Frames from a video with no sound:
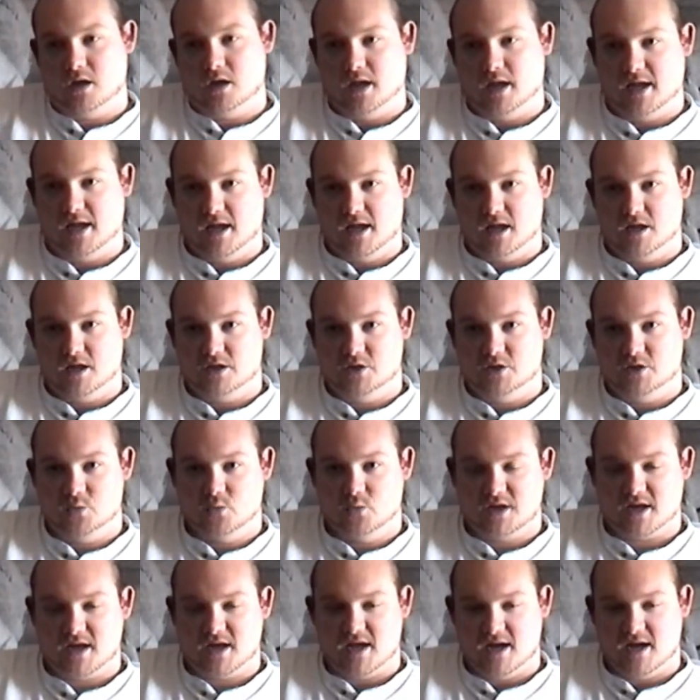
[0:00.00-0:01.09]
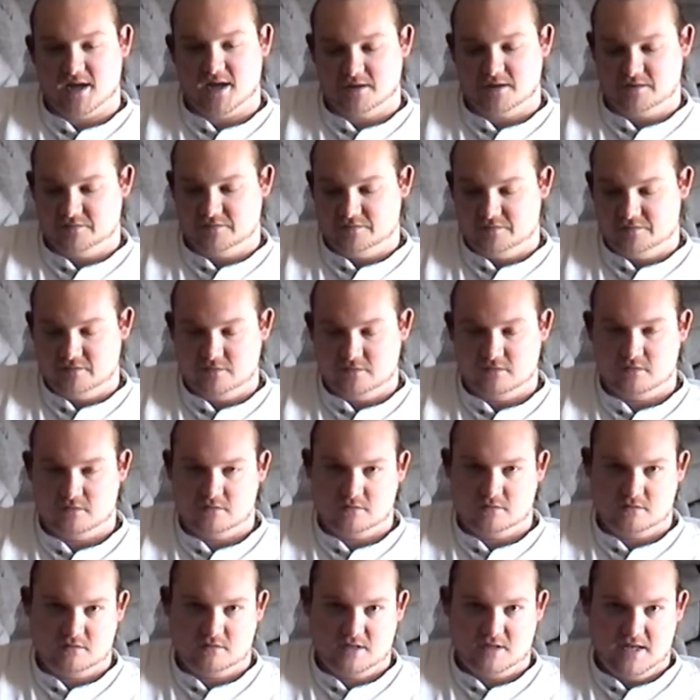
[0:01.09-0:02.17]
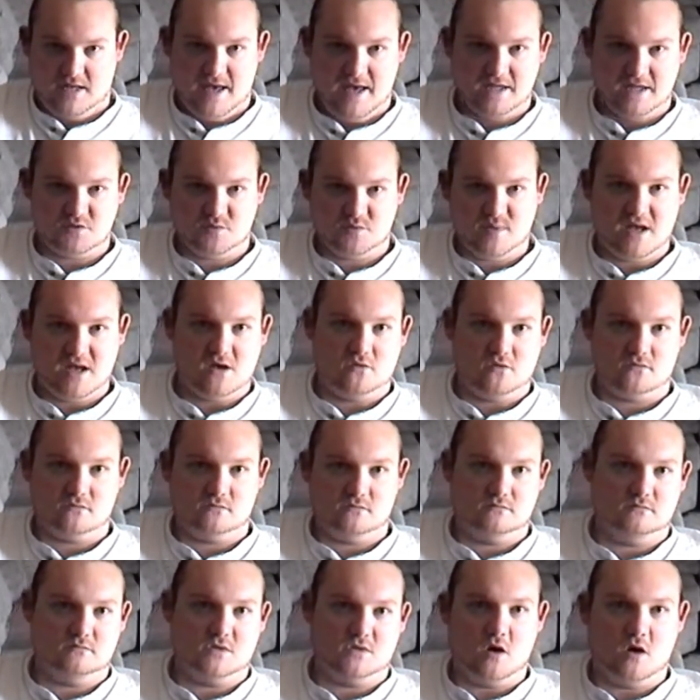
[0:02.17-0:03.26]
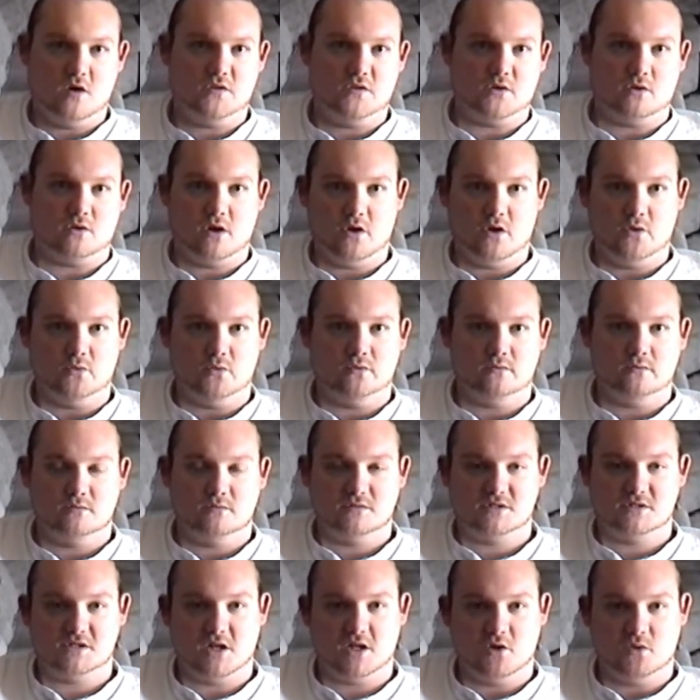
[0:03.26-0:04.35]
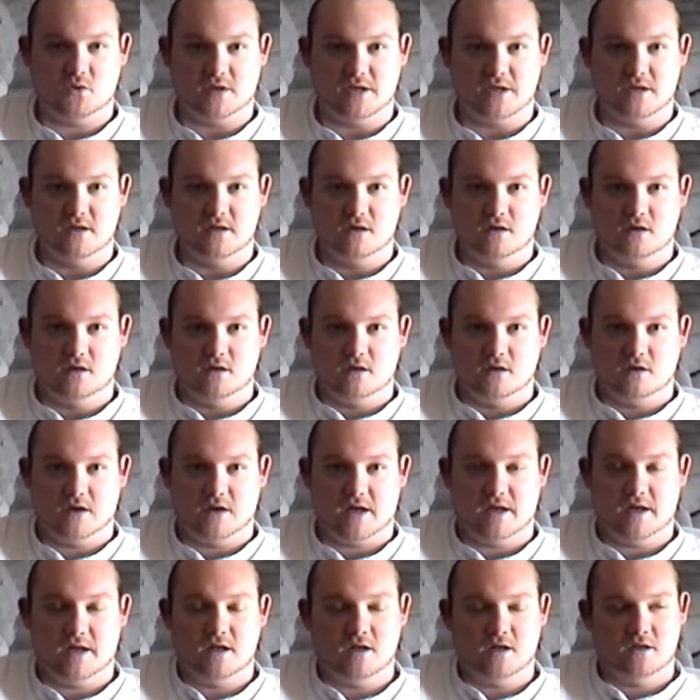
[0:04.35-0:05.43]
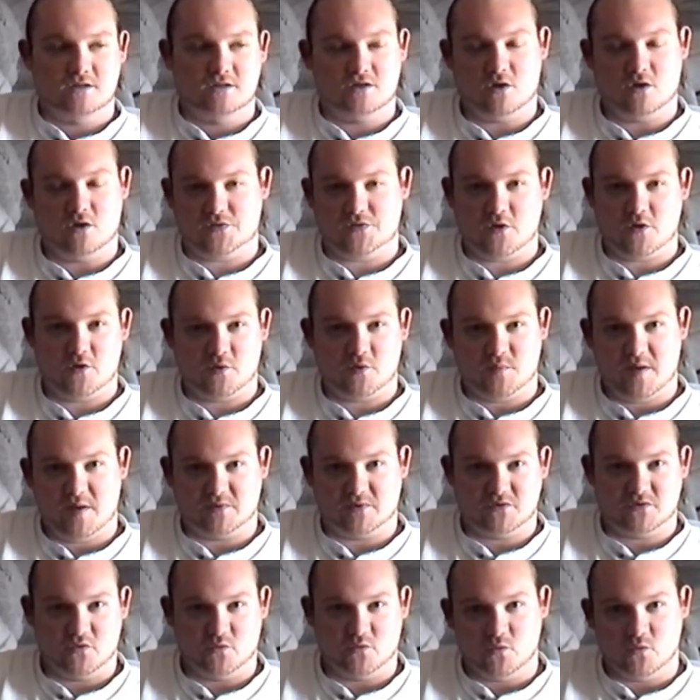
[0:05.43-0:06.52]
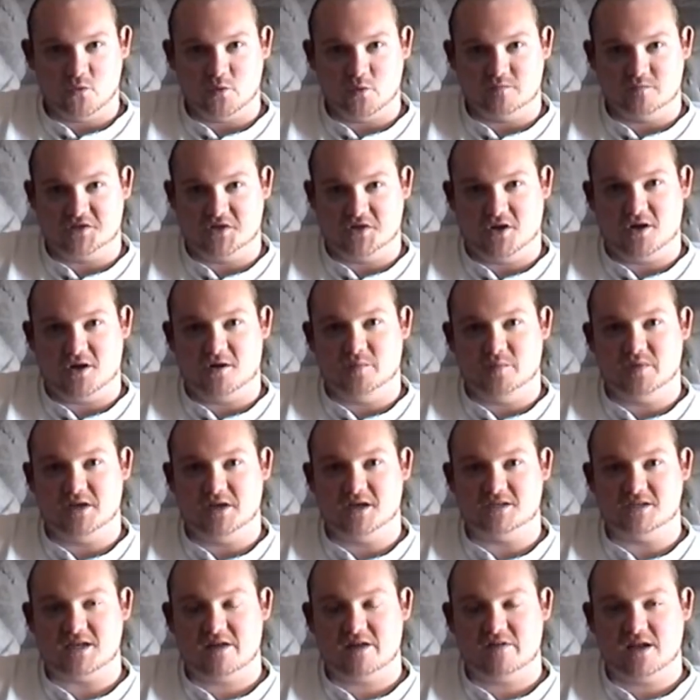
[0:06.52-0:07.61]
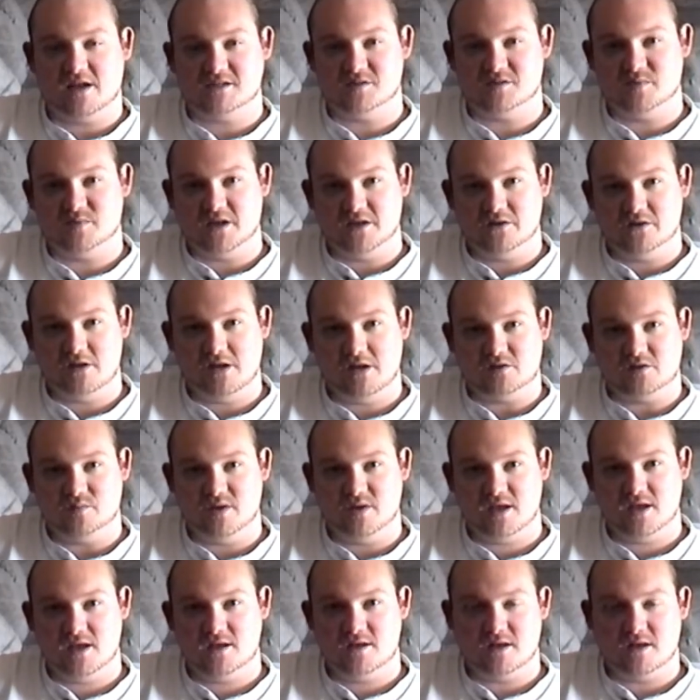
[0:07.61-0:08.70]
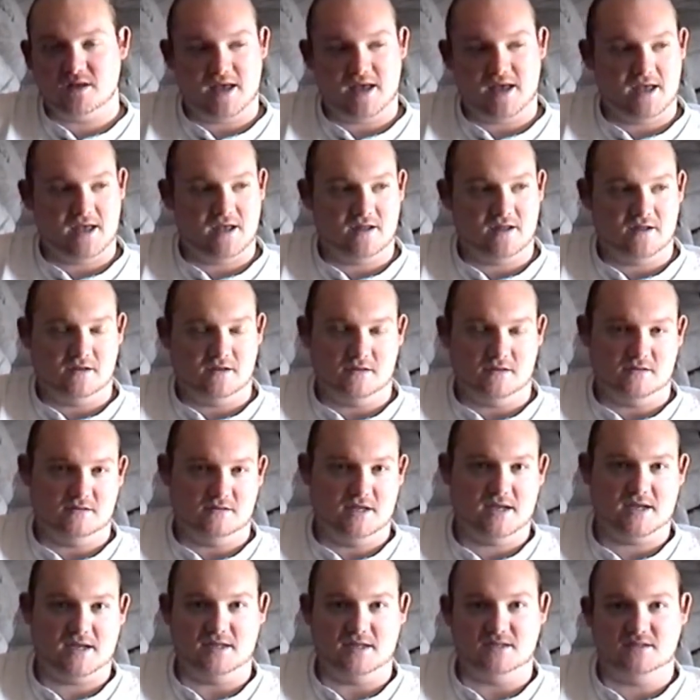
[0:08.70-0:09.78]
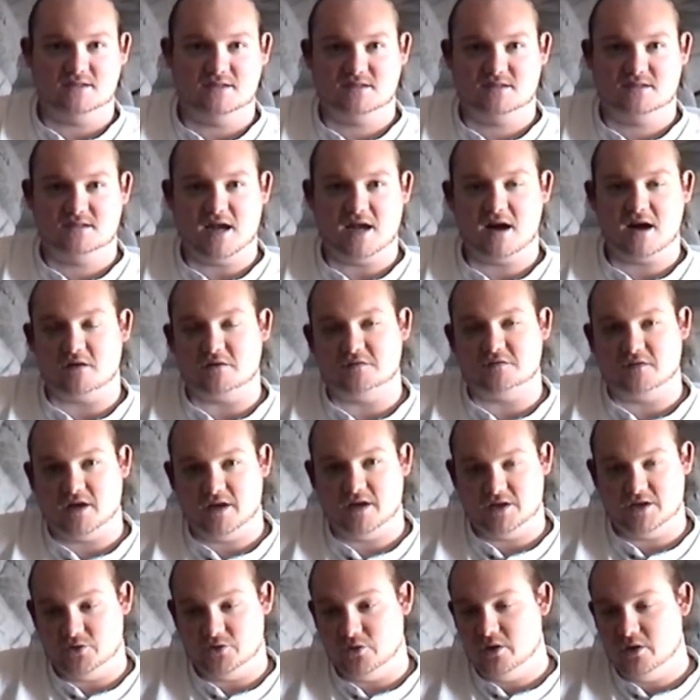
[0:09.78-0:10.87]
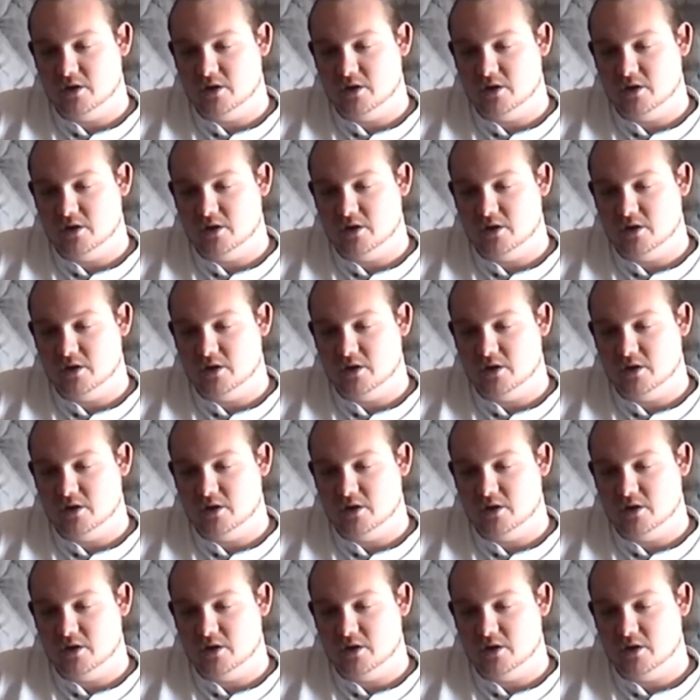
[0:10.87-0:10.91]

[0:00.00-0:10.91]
and you want to kind of edge them out on their own, slowly. Okay? Don't throw your people to the wolves, y'all, because I've had somebody do that to me, and it can terrify you.